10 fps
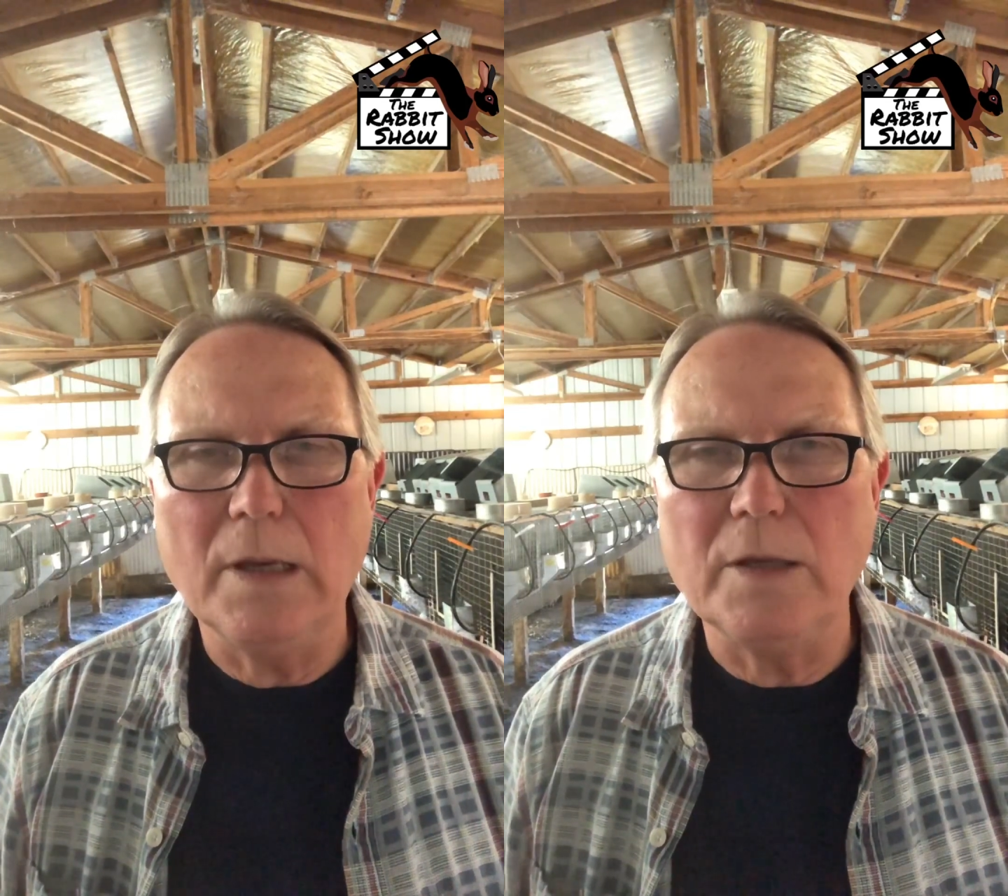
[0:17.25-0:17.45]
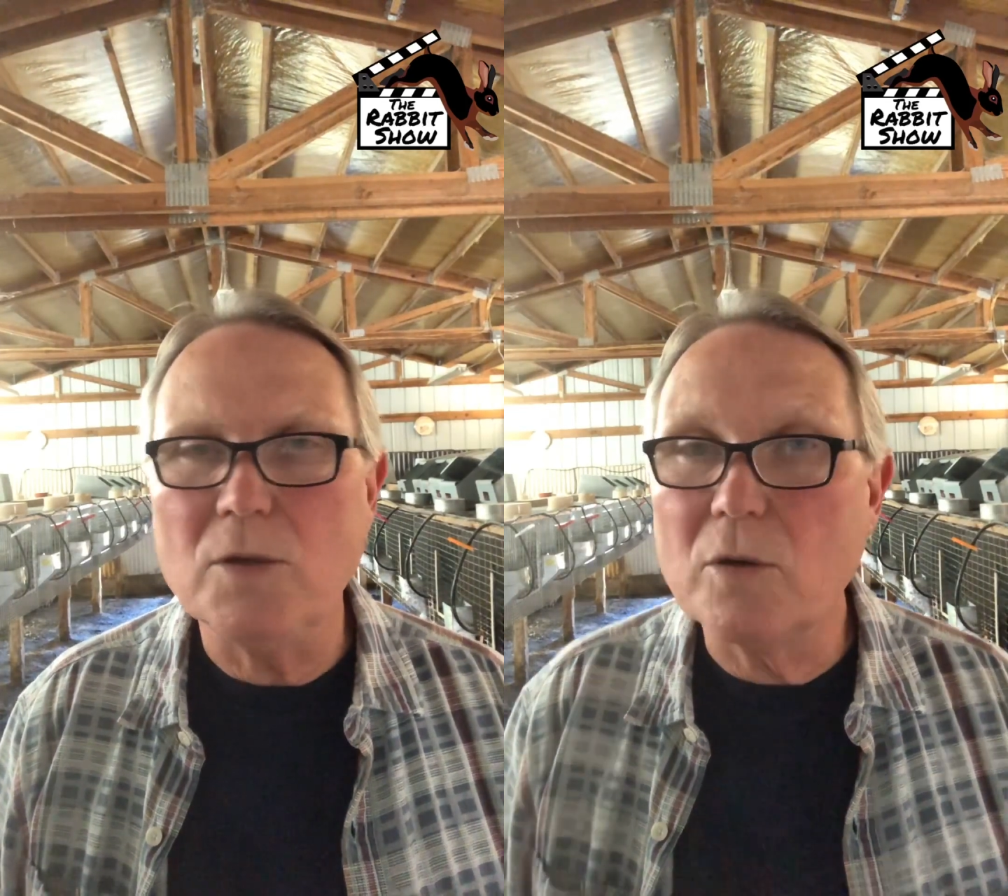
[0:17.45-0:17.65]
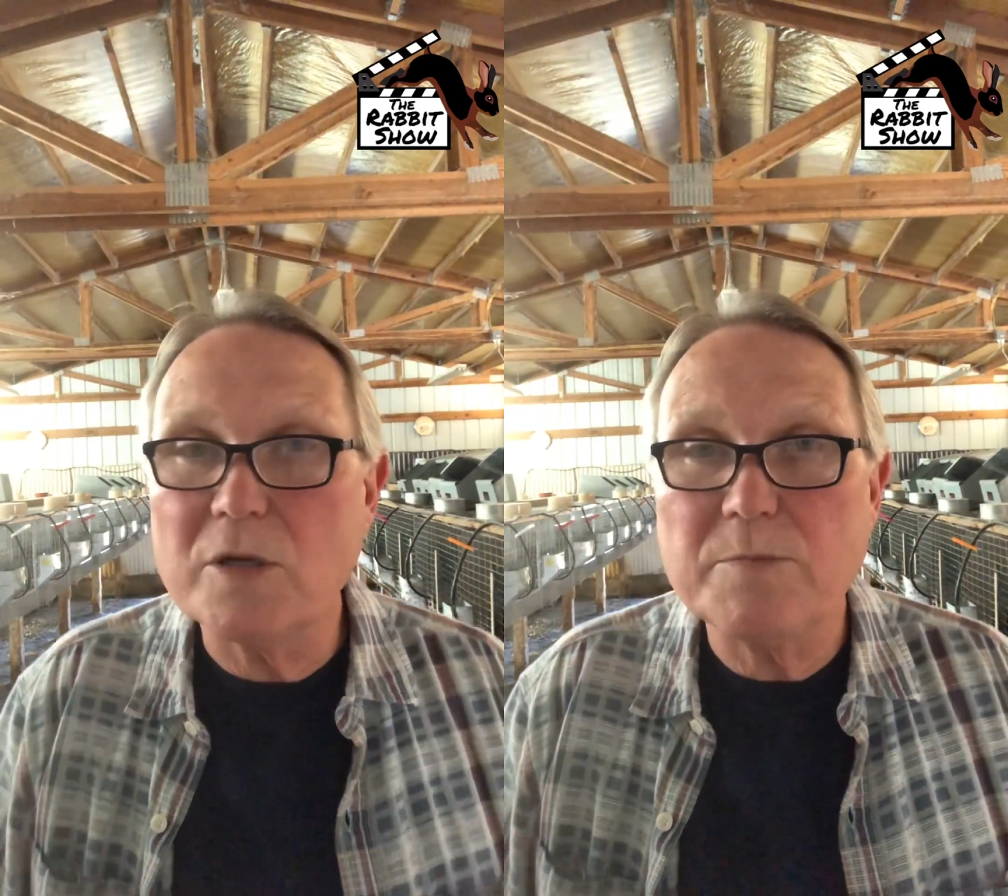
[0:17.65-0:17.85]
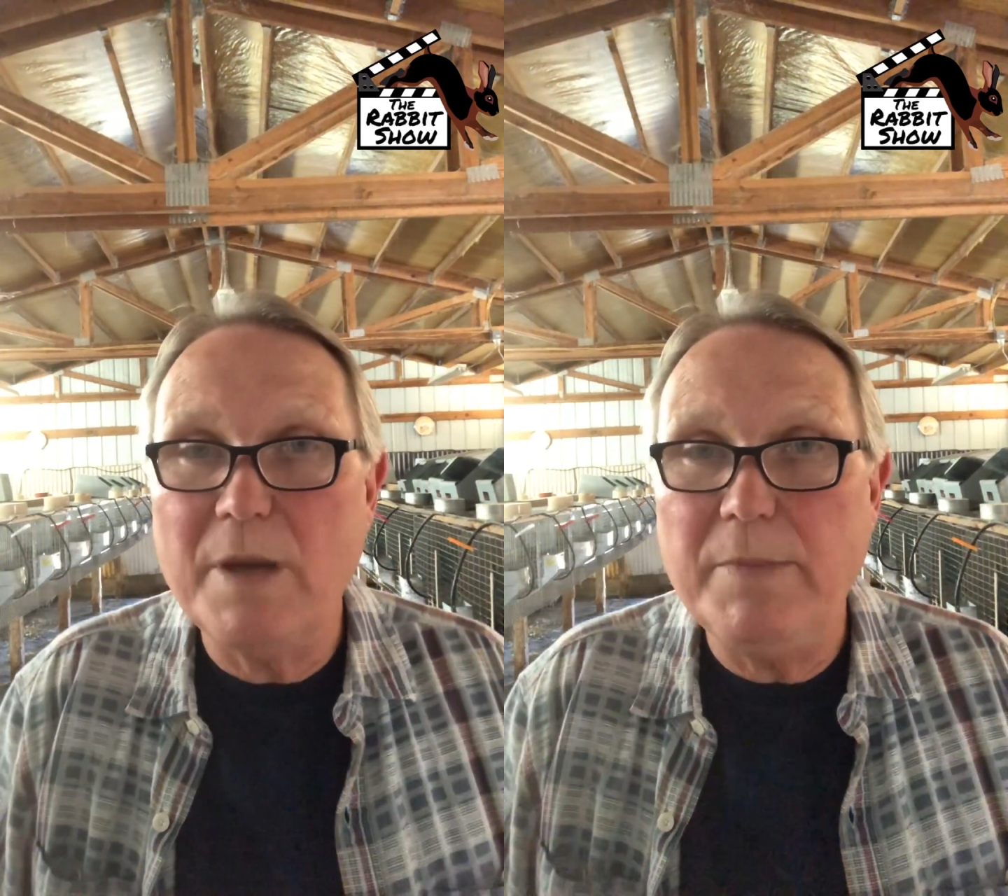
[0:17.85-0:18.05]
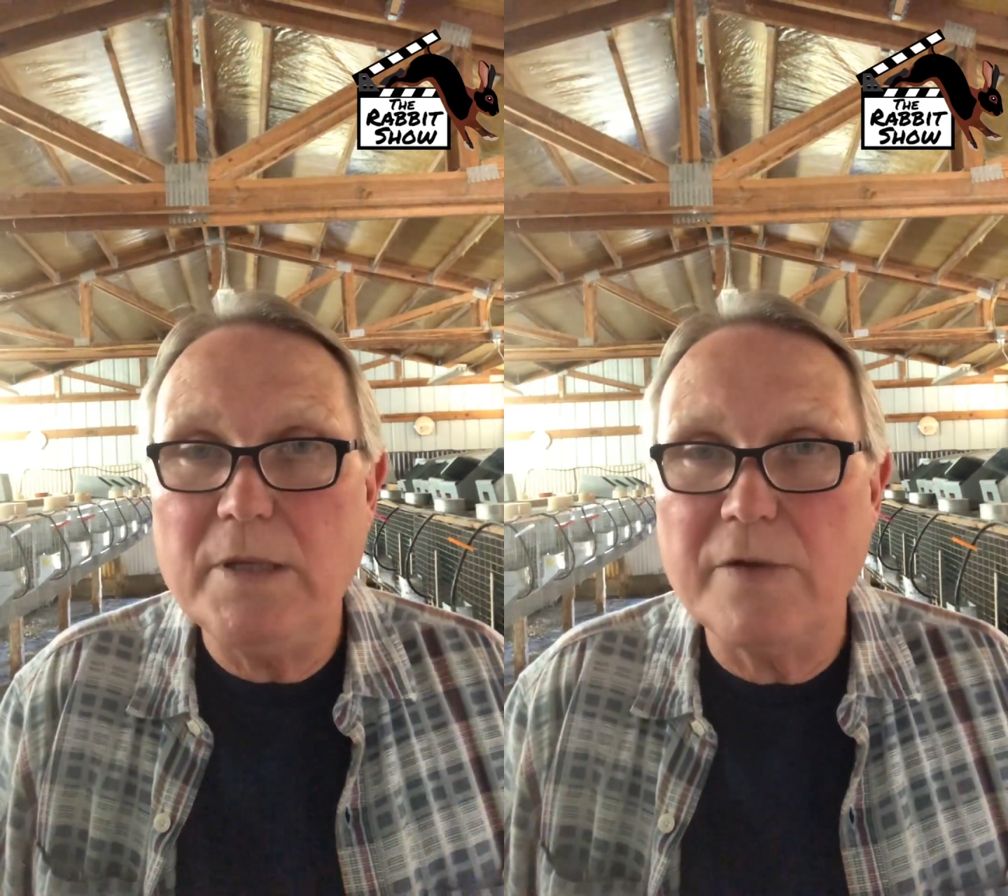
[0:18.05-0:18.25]
Yours may
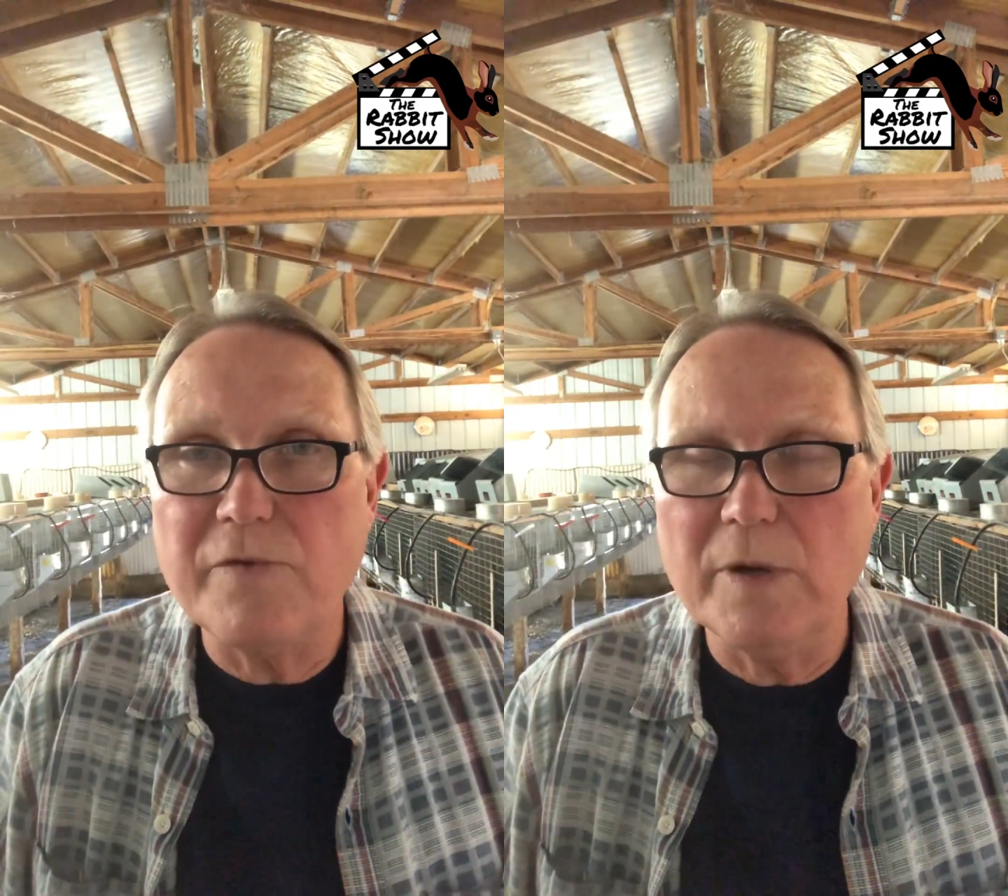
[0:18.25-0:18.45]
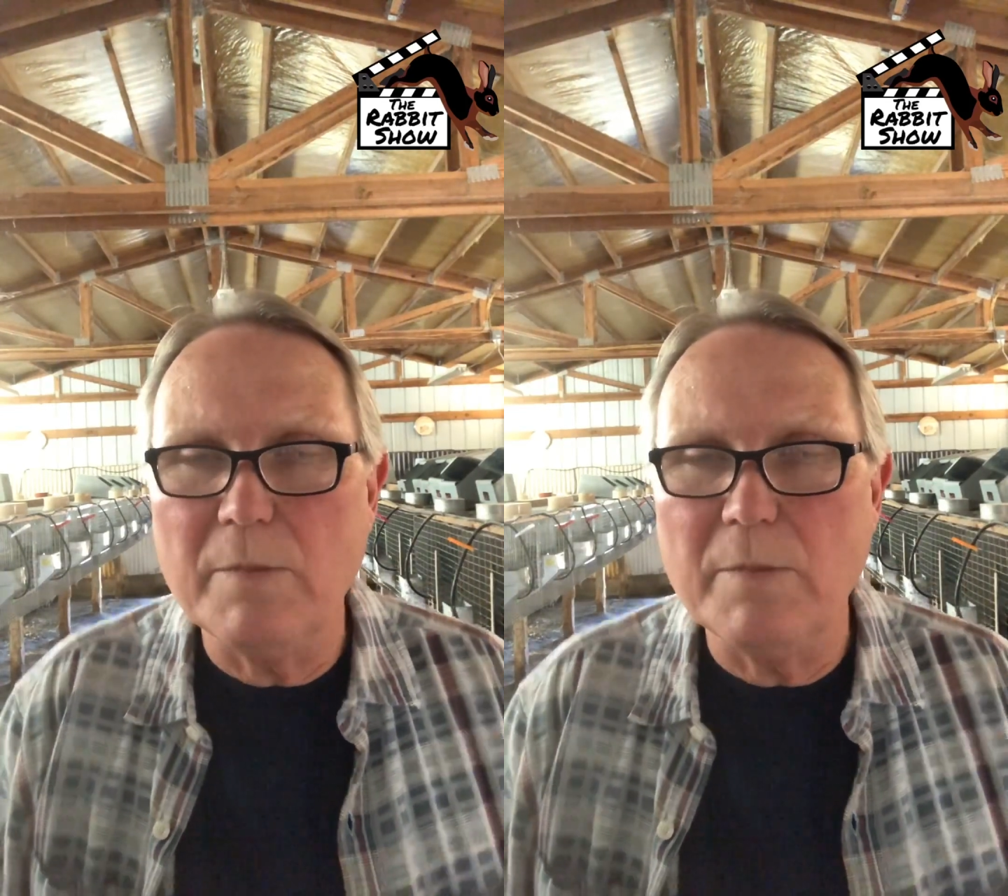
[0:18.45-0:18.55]
be different.